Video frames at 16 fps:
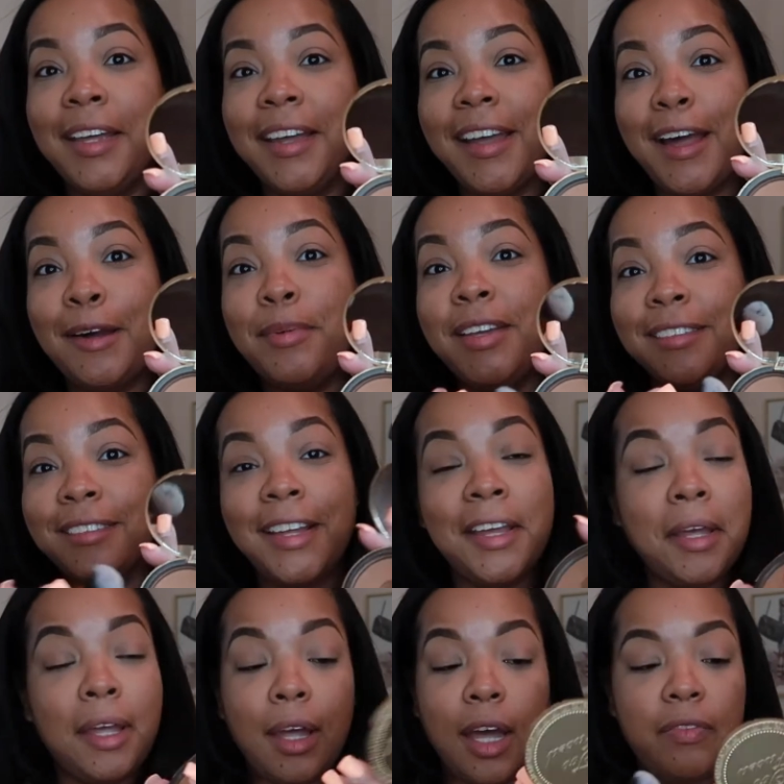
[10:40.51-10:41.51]
I'll
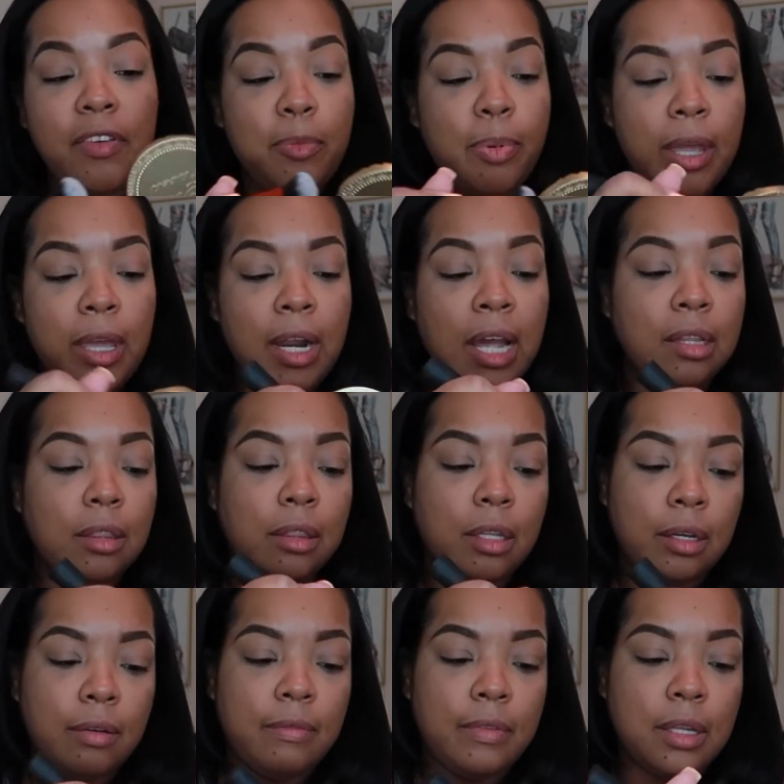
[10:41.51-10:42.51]
tell you, Pan, I
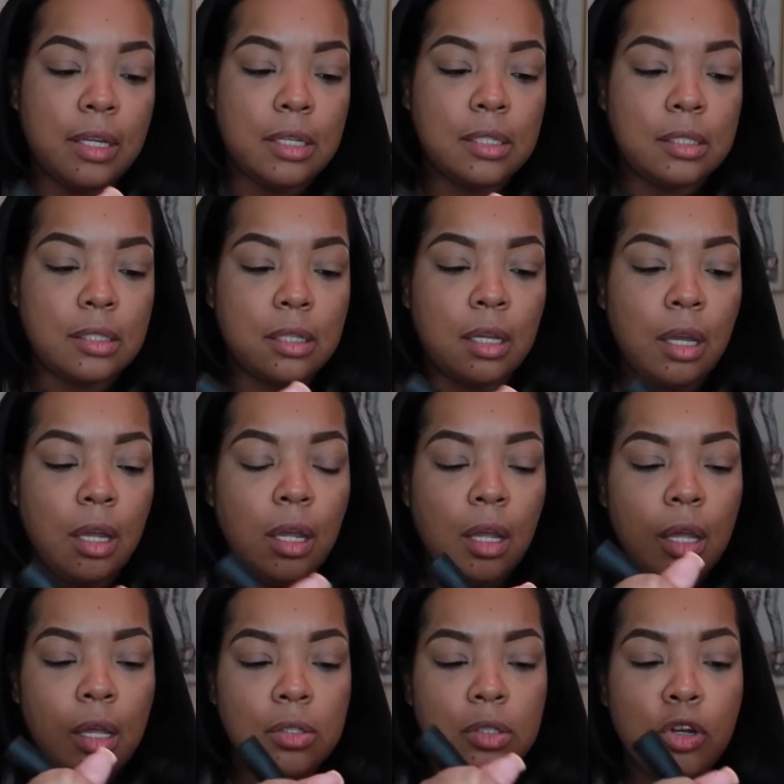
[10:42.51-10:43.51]
love this
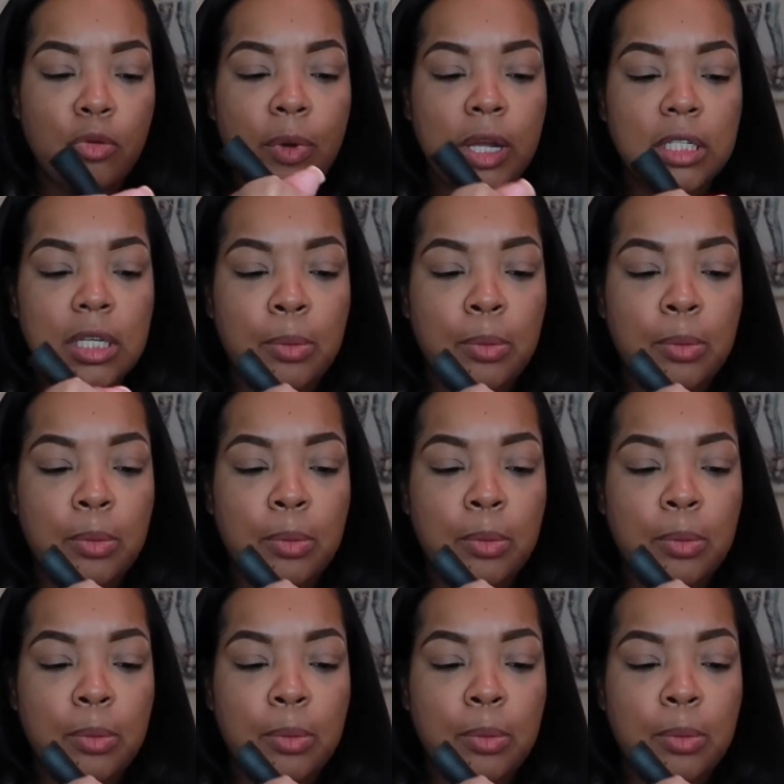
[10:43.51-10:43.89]
so much.